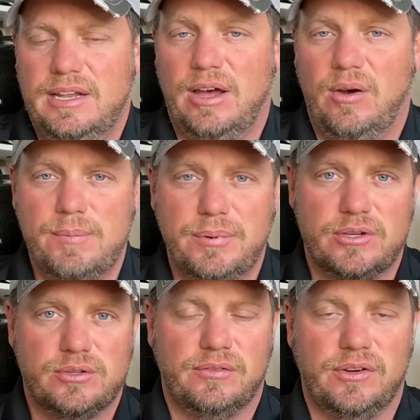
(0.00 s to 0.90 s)
Now, I put
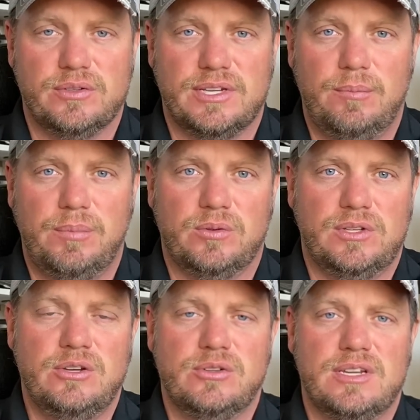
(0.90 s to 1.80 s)
these reviews up, but
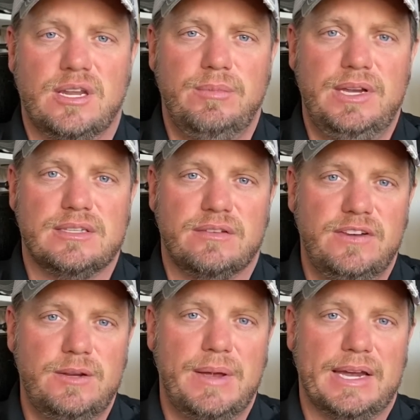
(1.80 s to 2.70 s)
what's interesting to me is the
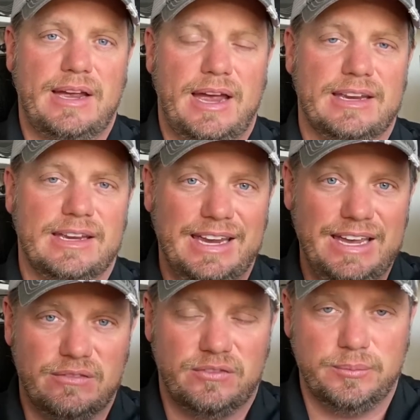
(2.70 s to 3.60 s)
feedback I
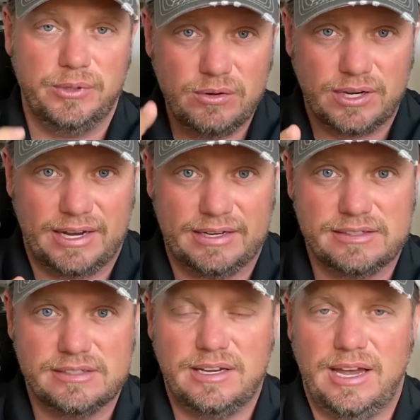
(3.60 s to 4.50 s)
get from you
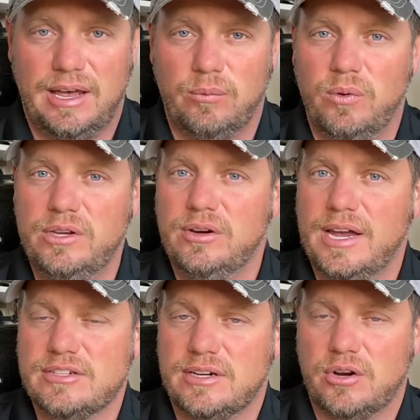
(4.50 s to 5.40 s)
guys on when you
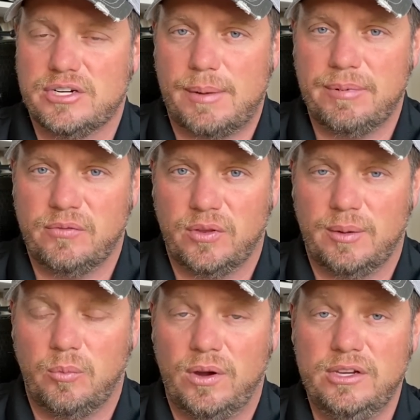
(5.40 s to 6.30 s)
guys are out shopping for
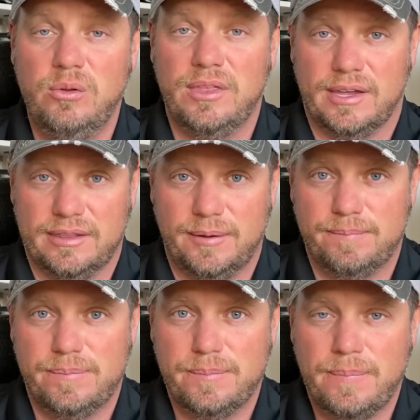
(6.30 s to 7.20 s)
them, what you think of
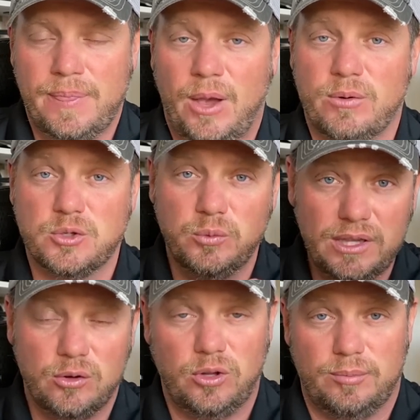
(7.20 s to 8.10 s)
them. And what's
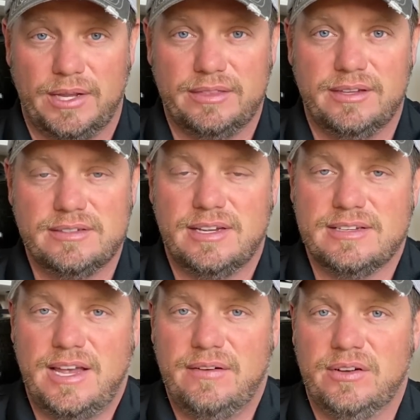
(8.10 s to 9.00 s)
really cool about this
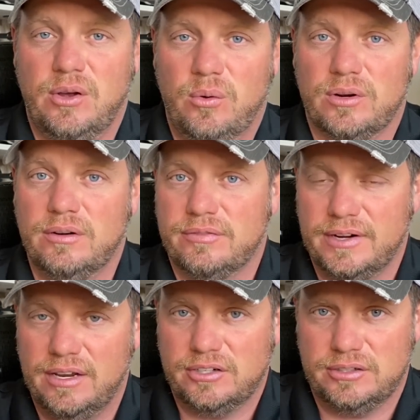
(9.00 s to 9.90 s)
is I have an owner,
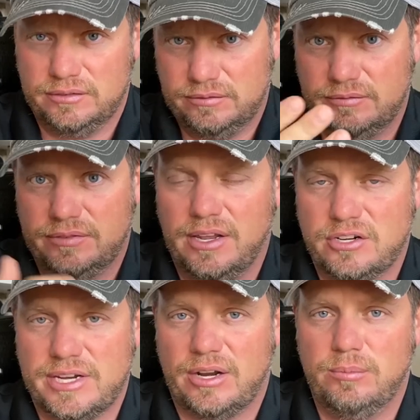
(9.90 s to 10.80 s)
friend of the
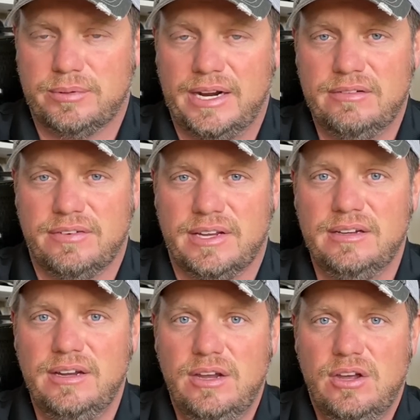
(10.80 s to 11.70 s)
channel, Brian
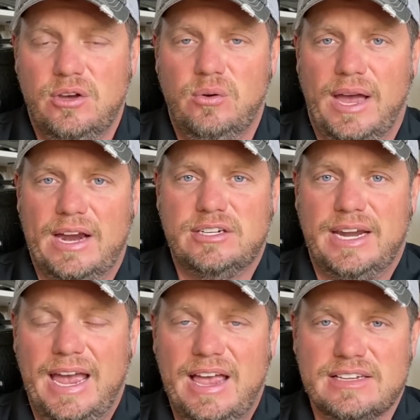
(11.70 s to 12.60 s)
Finn, who actually
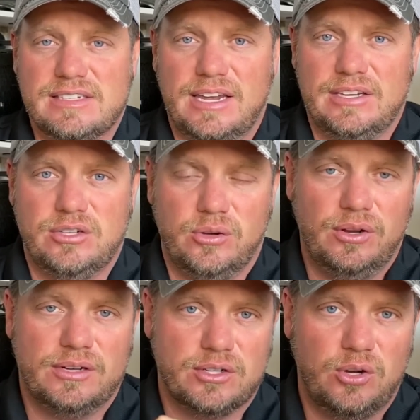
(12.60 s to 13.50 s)
has a
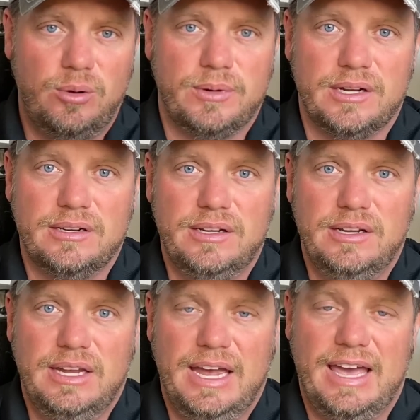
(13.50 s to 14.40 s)
Toyota Tacoma,
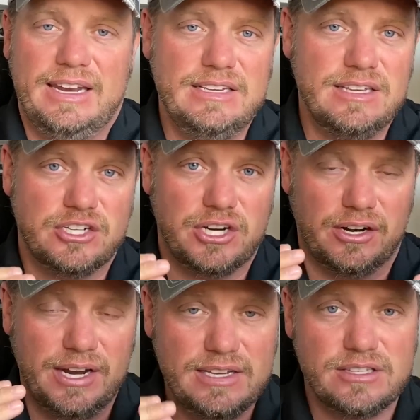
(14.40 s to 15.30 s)
and he's going to
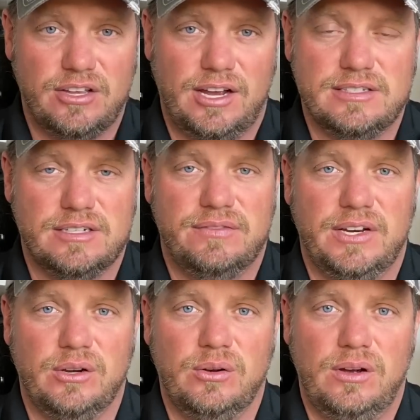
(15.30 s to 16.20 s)
share his thoughts in this
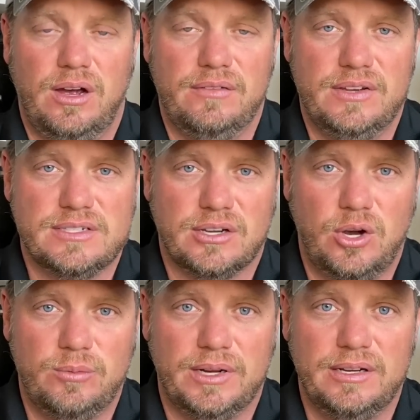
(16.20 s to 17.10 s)
video of his
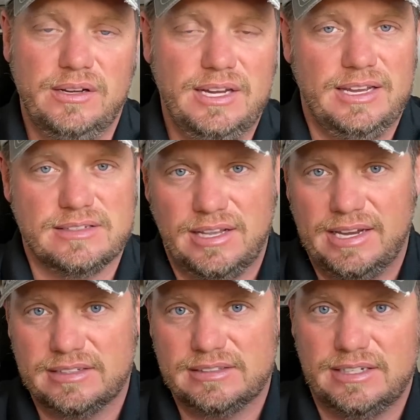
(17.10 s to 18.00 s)
Tacoma, his
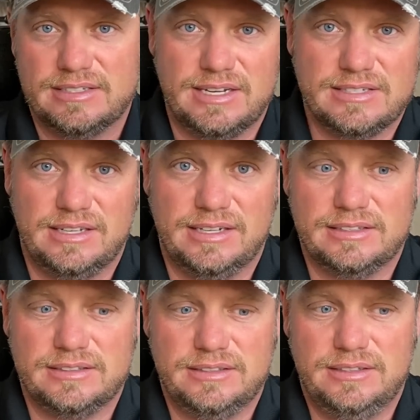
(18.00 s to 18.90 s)
likes, his
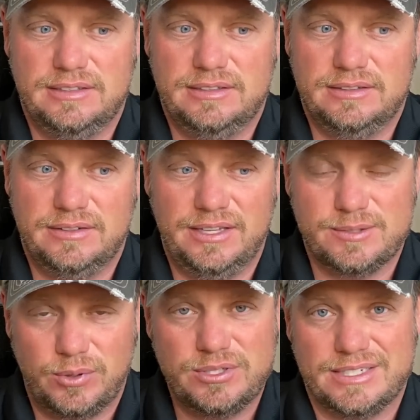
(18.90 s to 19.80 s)
dislikes, well,
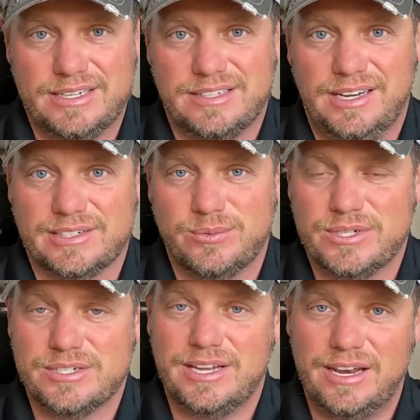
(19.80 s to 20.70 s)
his mostly dislikes,
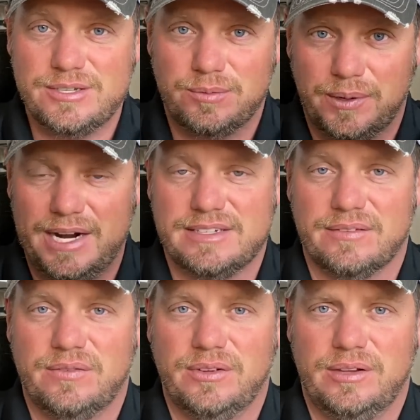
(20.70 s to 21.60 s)
which is kind of
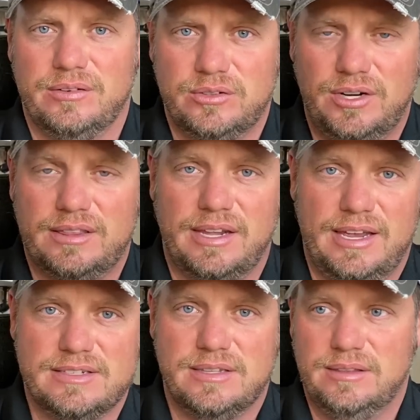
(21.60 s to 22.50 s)
surprising for the truck that
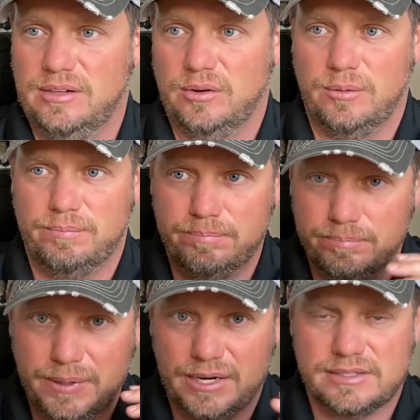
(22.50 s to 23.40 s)
has, you know, the
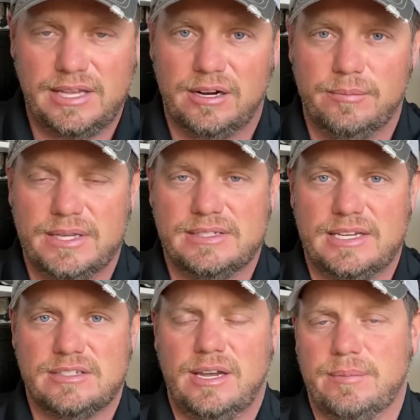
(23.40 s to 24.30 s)
big seller in the
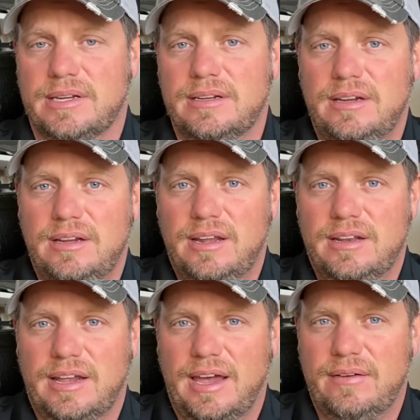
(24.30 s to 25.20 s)
midsize segment
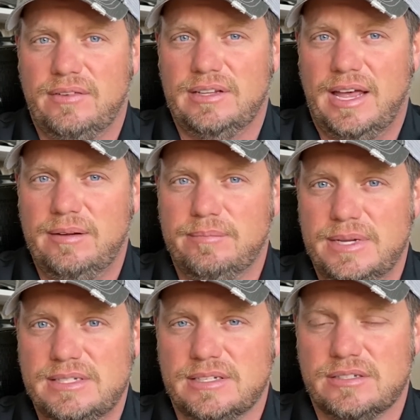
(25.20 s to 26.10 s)
to have a lot of
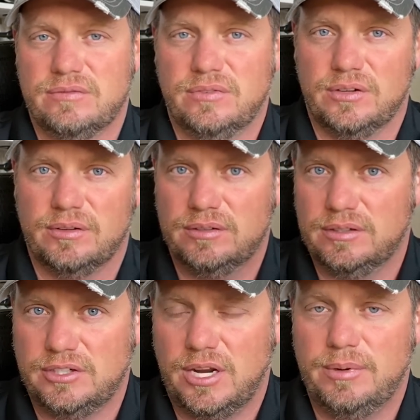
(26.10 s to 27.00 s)
misses for
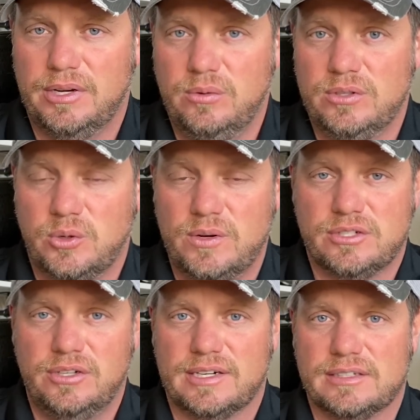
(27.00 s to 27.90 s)
a gentleman who enjoys
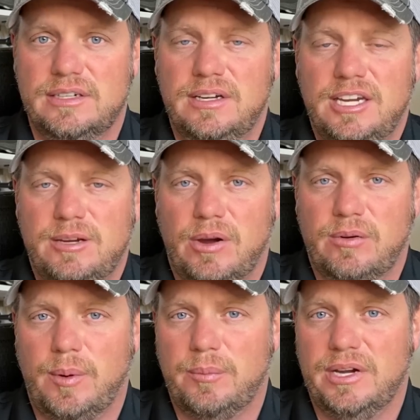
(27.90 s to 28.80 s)
trucks. You may
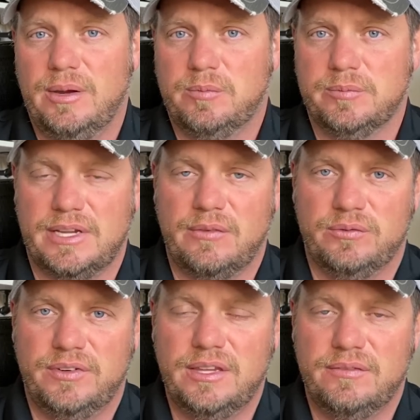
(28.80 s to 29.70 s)
remember him from his
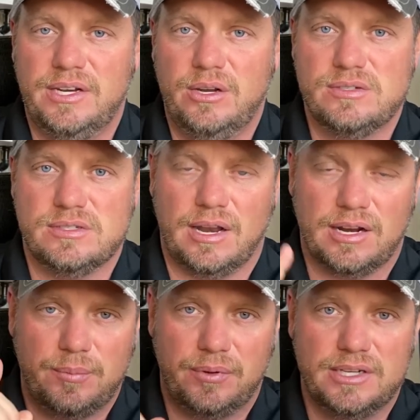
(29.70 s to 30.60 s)
F-150 videos. He's done a
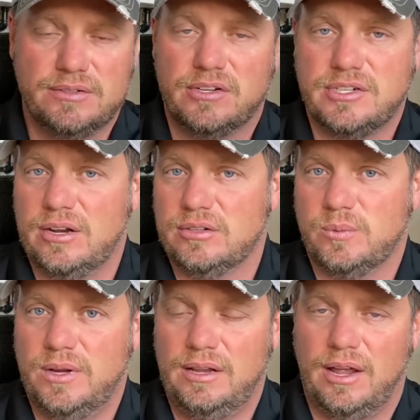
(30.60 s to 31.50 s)
couple of these for the channel as
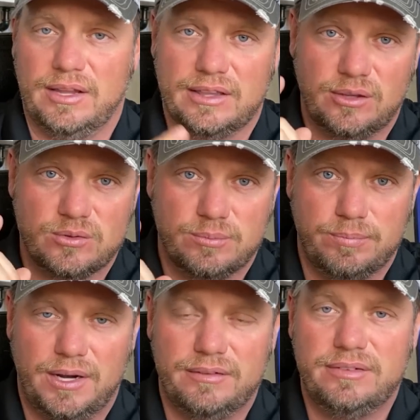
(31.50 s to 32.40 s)
well. I'll link those
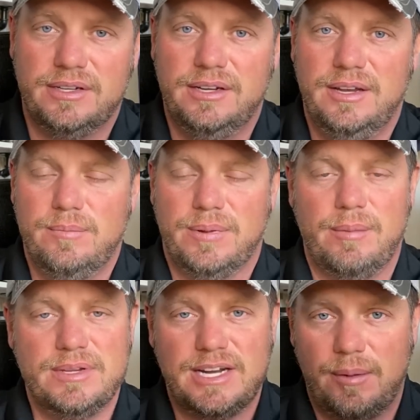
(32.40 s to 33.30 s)
above. But
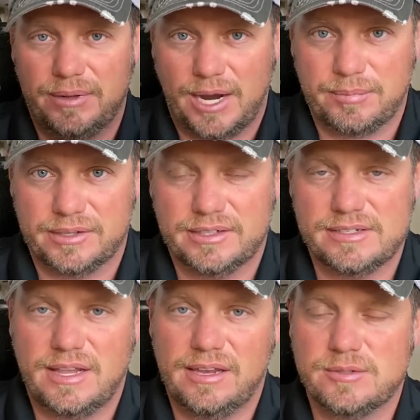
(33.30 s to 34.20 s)
I'm going to stop blabbering
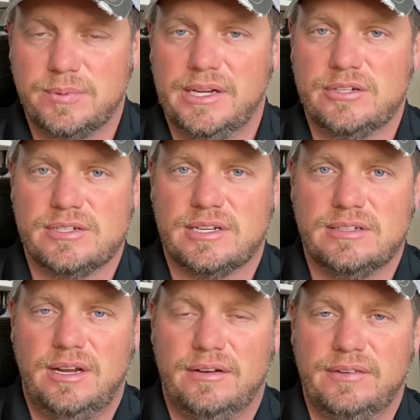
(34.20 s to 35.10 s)
because I think it's pretty interesting
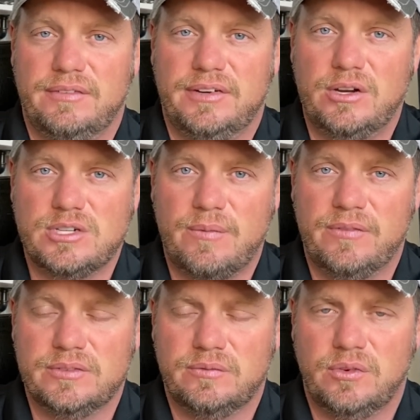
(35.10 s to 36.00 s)
stuff. And if you're out
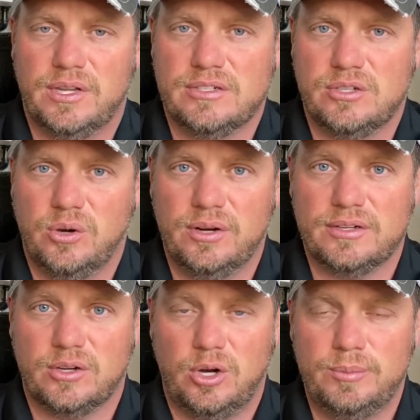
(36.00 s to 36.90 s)
shopping for the Toyota
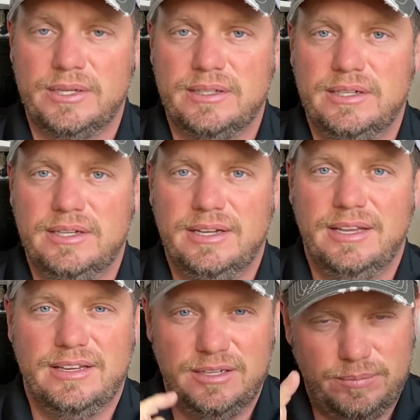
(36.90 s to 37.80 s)
Tacoma,
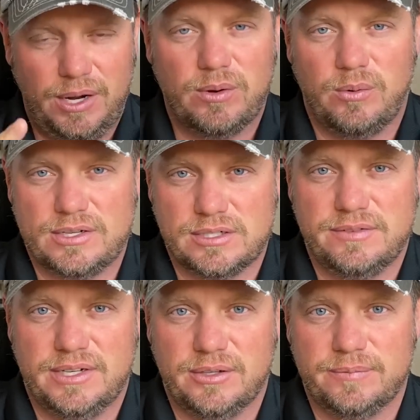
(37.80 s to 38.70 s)
you probably want to watch this
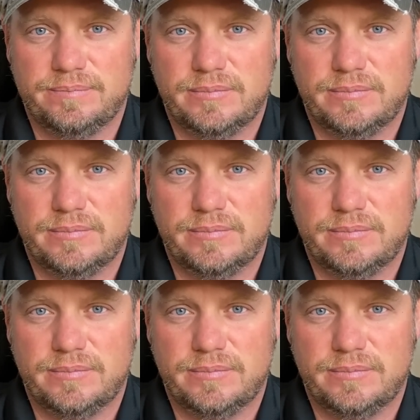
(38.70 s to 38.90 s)
video.